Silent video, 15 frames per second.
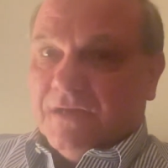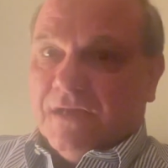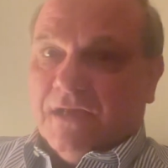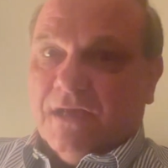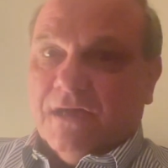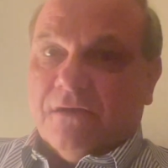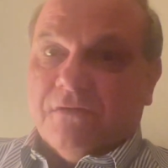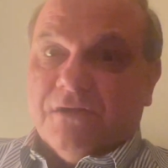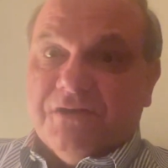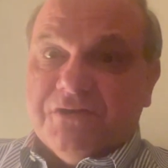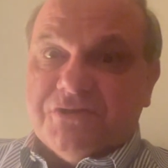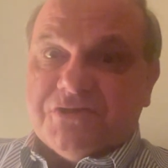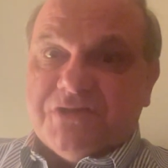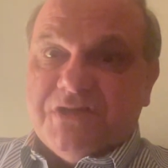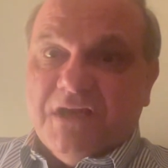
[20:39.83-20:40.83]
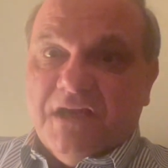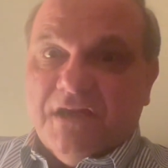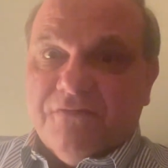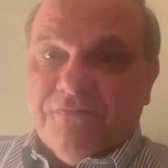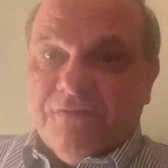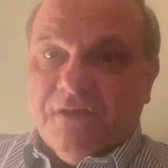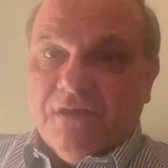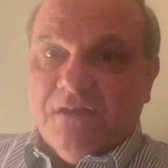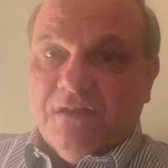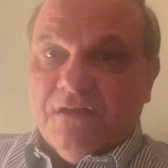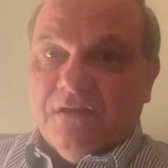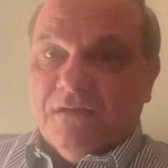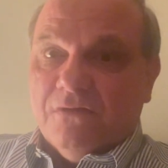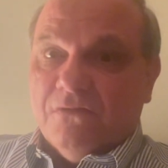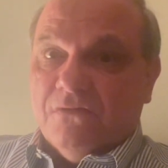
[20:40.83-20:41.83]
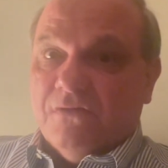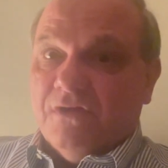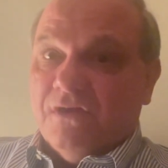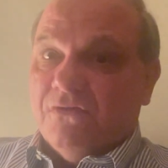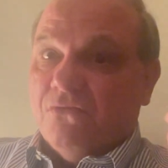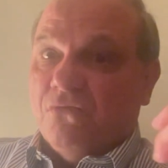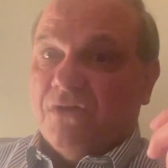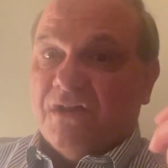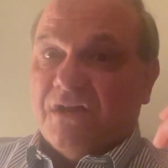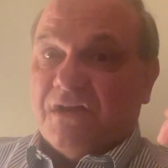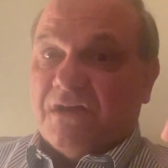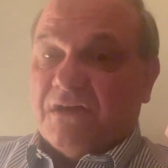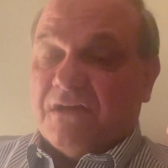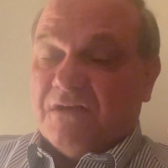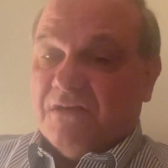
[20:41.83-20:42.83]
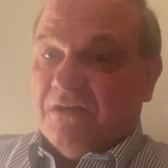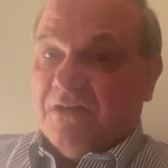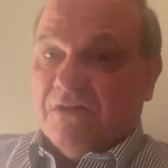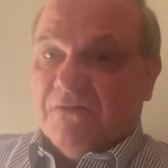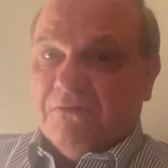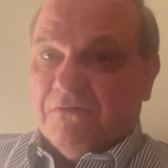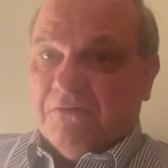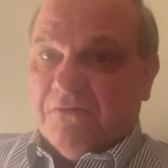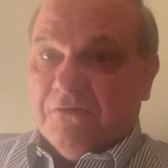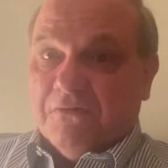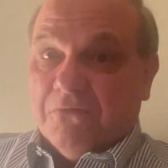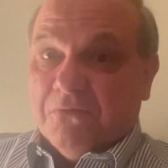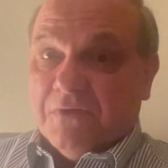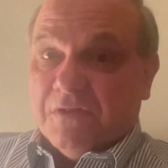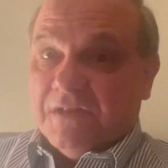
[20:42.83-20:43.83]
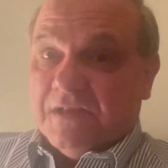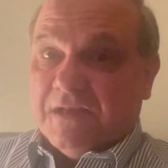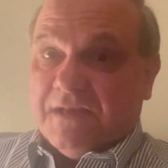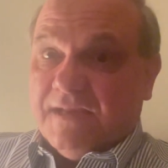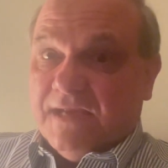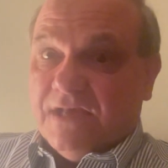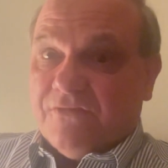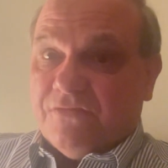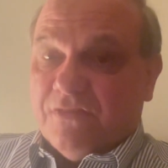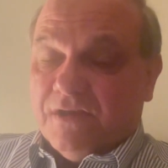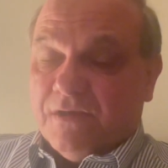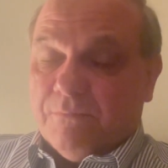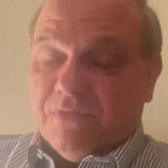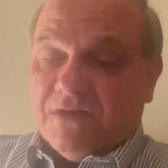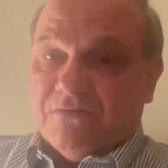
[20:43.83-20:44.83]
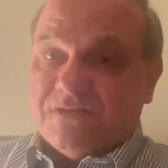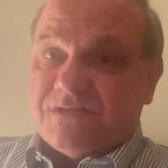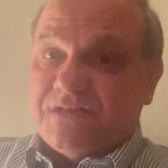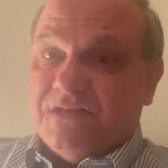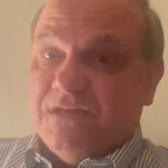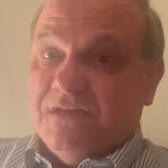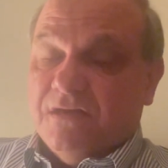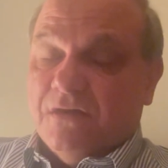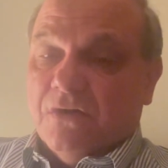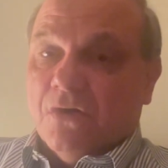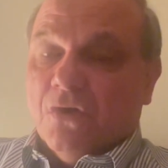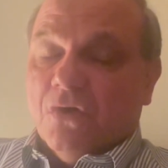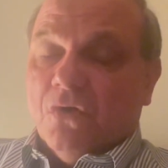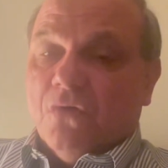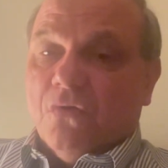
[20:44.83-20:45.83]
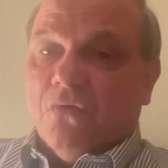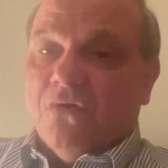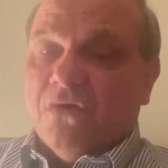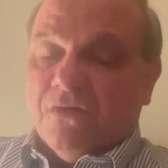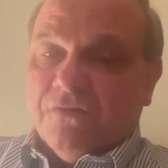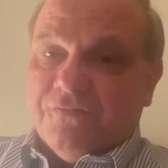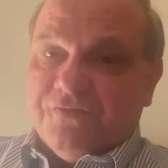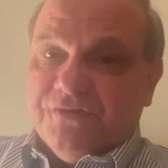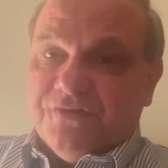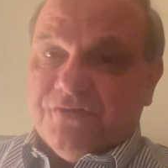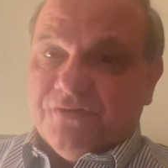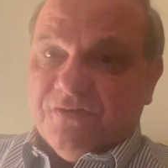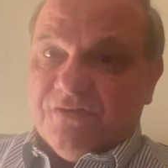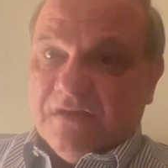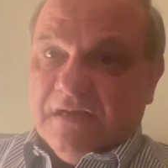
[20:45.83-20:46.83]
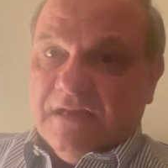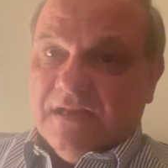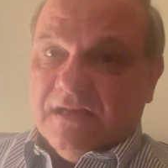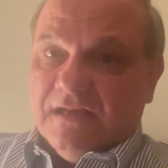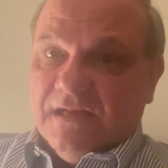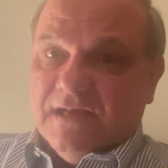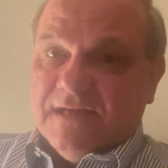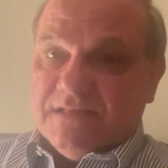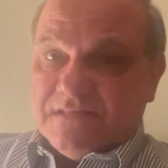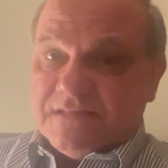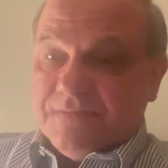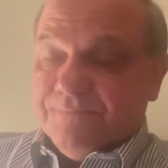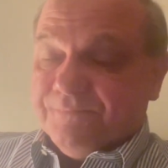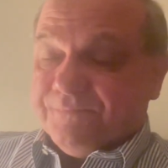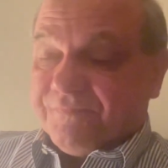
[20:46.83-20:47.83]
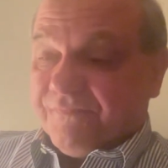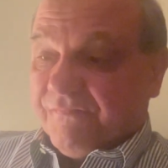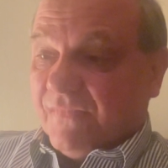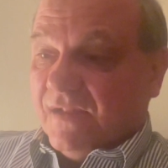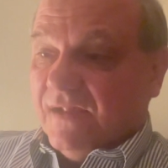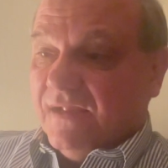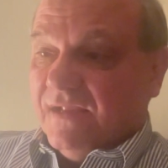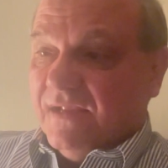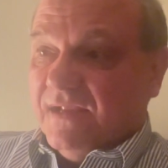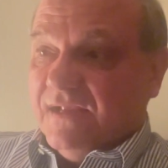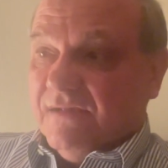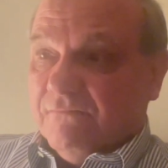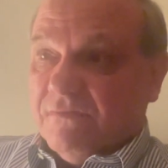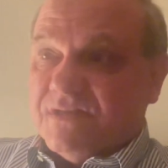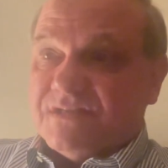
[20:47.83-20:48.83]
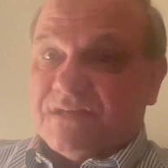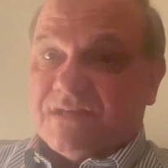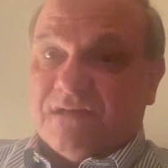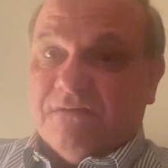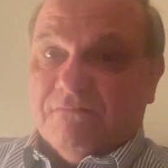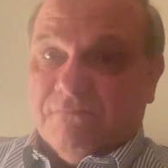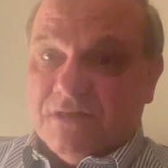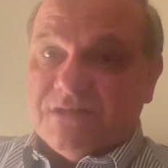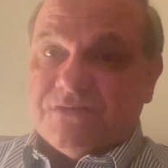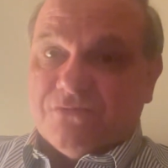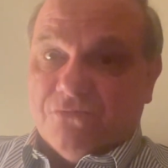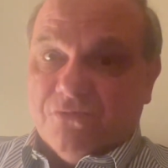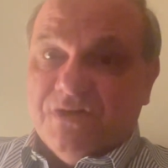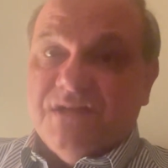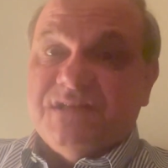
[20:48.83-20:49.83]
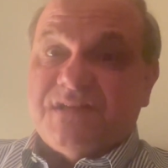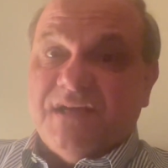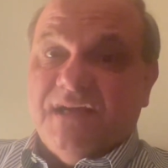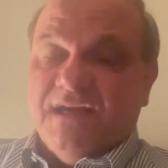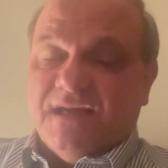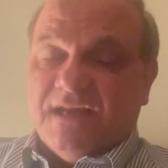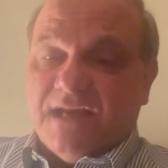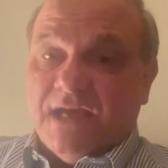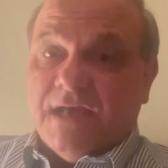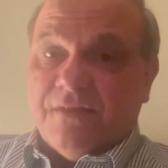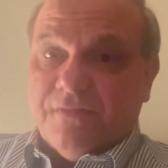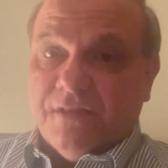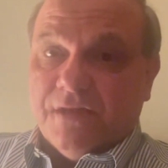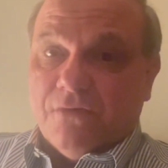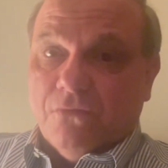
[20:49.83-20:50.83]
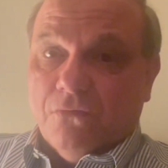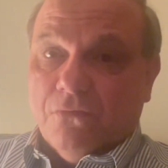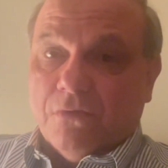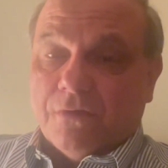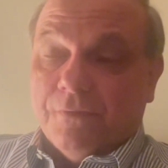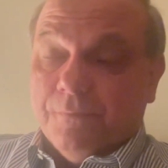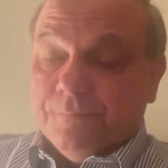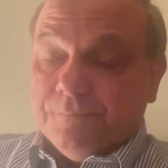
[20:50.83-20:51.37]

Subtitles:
heritage they have or the Catholic, because the Order of the Teutonic Knights was or is a Catholic order.